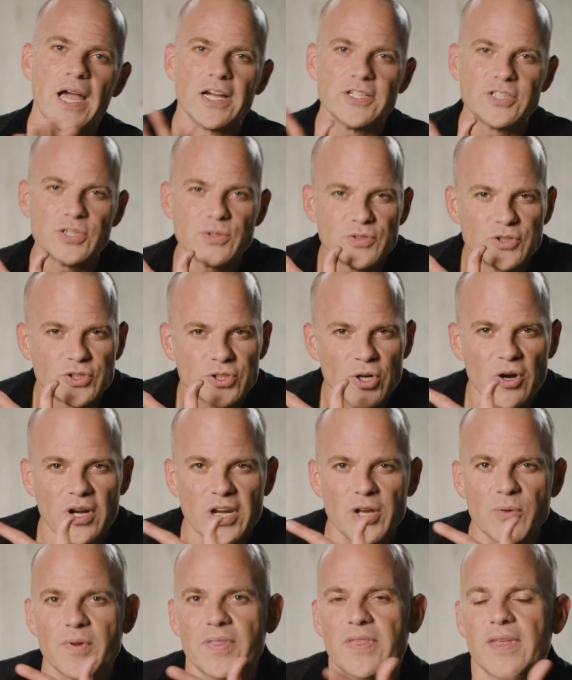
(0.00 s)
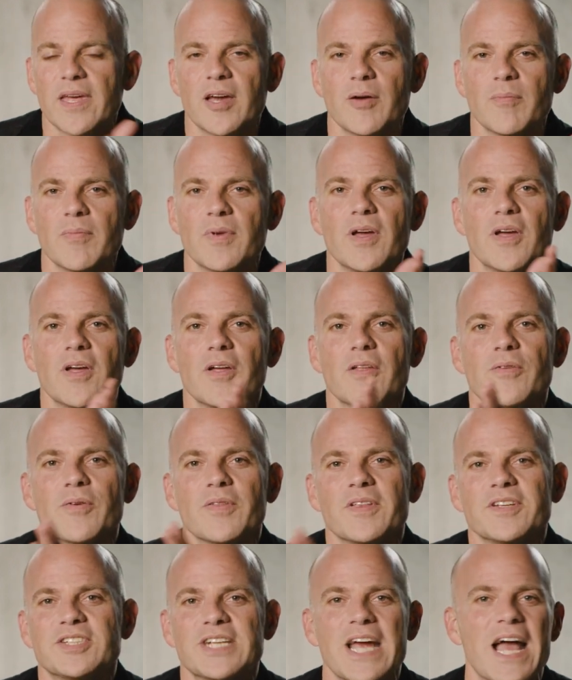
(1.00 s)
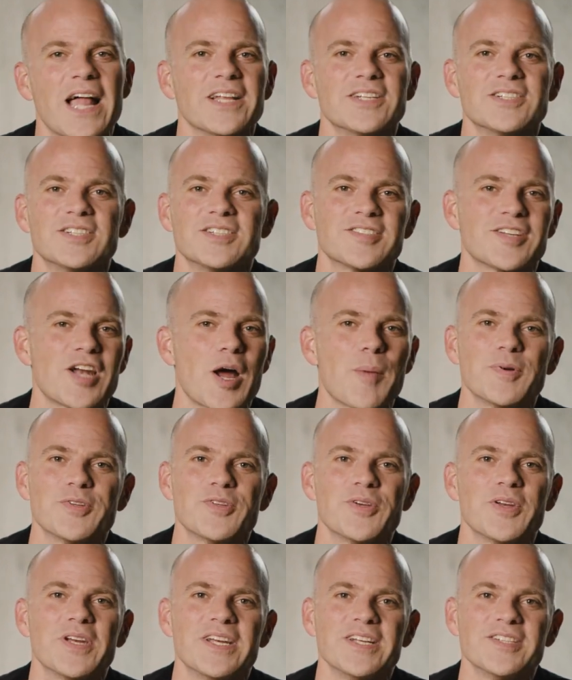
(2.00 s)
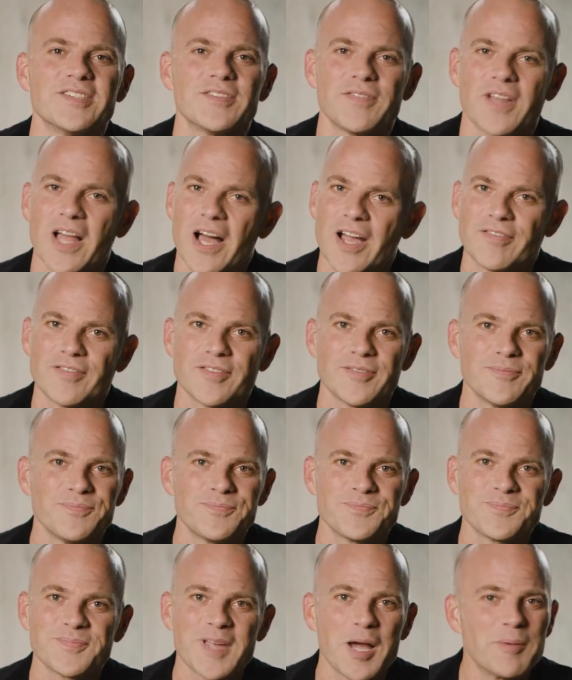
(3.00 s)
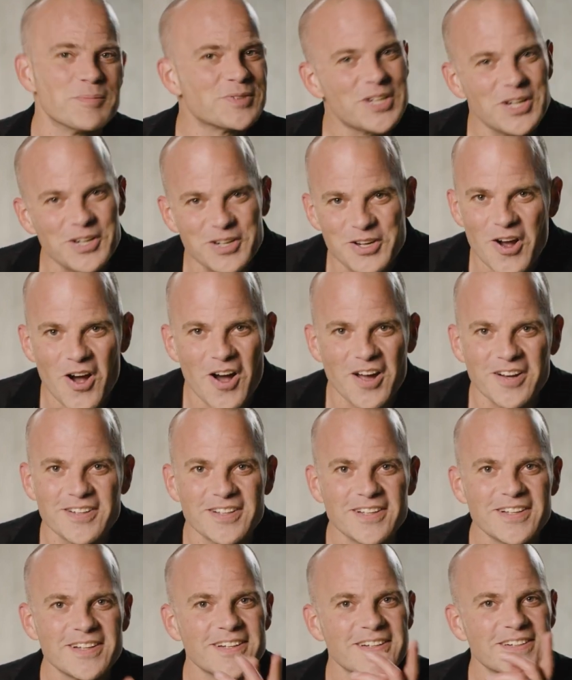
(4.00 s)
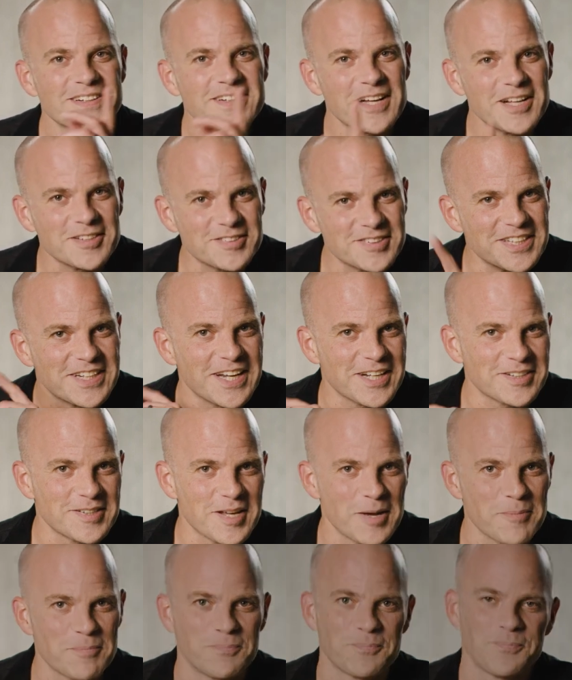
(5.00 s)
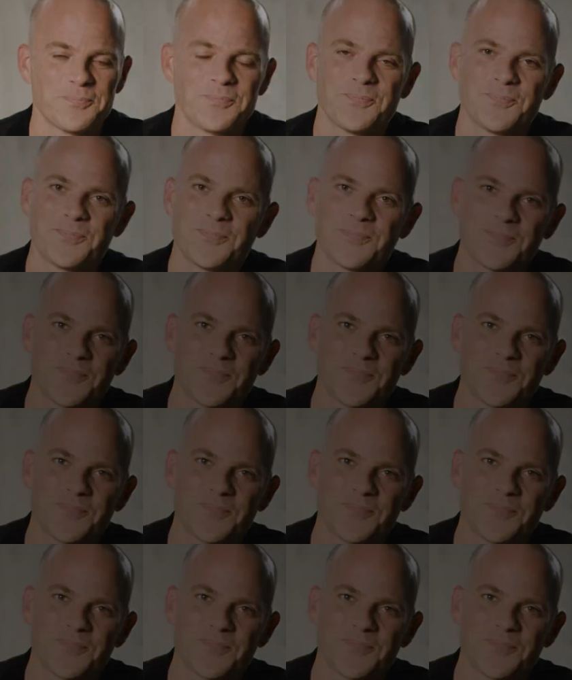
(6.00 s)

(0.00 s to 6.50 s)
as you journey with him through the challenges and opportunities of life. I'm cheering you on. I'll see you next time.